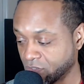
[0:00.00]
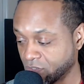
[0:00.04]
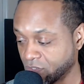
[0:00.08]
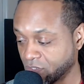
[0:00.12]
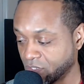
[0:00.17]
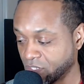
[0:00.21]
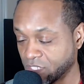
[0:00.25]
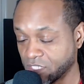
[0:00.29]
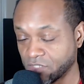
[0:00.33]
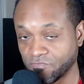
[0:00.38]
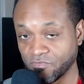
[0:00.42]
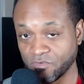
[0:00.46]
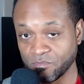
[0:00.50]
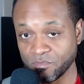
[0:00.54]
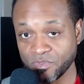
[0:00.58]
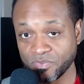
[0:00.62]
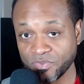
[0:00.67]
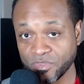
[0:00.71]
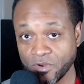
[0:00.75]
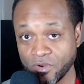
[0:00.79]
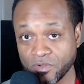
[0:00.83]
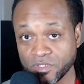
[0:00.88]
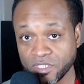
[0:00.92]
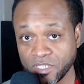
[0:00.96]
is from a
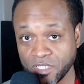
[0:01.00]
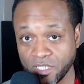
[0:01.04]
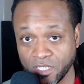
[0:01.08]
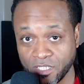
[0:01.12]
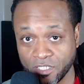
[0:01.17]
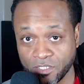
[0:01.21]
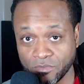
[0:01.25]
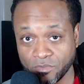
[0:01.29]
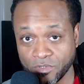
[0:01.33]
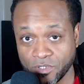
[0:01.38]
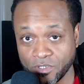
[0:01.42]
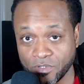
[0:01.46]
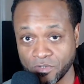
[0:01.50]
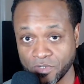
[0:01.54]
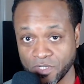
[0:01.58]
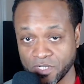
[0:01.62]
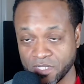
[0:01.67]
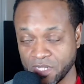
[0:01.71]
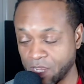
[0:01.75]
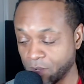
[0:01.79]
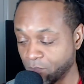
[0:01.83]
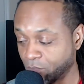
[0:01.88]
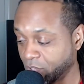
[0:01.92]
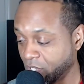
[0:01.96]
13-year-old, and
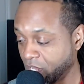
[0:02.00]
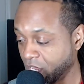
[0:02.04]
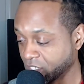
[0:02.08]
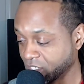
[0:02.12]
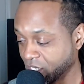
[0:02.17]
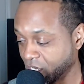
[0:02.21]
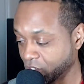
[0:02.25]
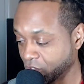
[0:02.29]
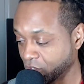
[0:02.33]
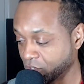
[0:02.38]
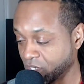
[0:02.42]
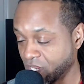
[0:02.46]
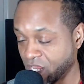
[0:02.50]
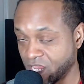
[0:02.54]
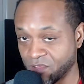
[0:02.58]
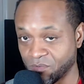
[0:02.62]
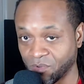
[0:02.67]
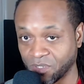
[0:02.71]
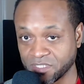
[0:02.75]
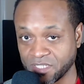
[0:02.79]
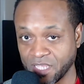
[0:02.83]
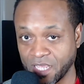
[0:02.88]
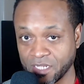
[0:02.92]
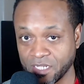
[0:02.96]
I blocked out her name
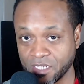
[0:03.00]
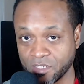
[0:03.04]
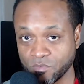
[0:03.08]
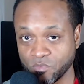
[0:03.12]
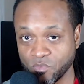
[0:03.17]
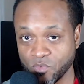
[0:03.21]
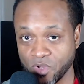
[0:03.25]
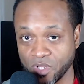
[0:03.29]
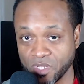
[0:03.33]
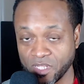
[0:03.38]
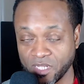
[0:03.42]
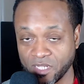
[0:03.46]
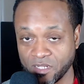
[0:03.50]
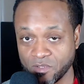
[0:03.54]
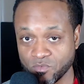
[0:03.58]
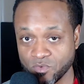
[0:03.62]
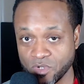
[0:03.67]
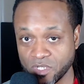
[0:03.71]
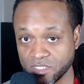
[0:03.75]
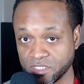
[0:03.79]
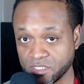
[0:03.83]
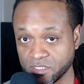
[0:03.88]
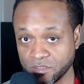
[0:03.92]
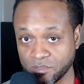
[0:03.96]
because I didn't want
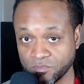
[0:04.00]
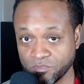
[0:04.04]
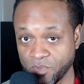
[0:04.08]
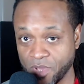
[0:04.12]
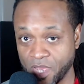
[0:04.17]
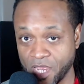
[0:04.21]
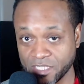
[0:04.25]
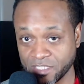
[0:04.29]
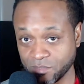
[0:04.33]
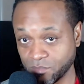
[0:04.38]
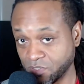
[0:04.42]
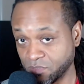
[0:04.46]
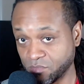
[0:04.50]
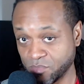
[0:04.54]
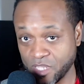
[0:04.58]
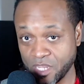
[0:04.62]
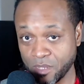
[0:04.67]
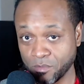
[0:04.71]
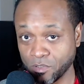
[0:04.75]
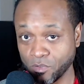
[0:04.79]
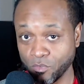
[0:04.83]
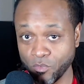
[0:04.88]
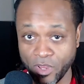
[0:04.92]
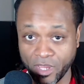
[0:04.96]
anyone to possibly be
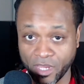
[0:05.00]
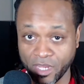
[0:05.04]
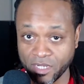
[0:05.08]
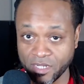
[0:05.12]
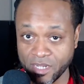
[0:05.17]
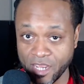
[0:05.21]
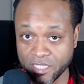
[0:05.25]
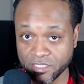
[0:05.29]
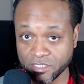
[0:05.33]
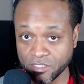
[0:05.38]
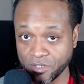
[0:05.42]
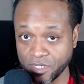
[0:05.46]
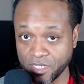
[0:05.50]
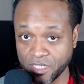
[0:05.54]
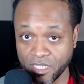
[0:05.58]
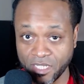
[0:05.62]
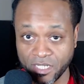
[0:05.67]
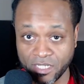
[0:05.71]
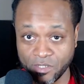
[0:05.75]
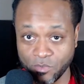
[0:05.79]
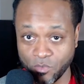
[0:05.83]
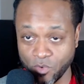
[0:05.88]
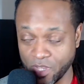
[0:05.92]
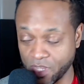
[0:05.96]
able to recognize her in
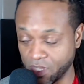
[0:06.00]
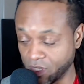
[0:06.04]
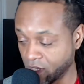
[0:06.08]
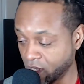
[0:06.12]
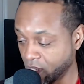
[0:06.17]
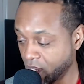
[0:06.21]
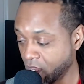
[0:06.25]
any way.